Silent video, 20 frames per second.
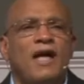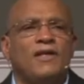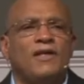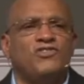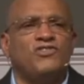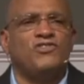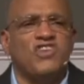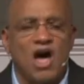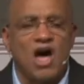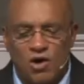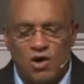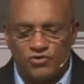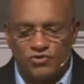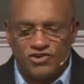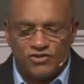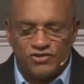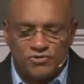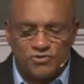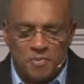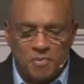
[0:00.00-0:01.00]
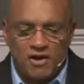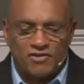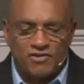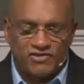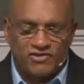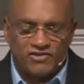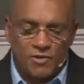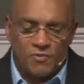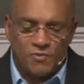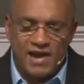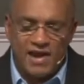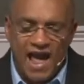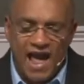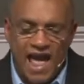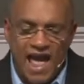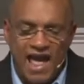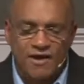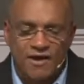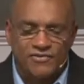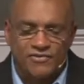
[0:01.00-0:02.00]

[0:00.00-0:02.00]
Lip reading: thoughts and spirits that we have.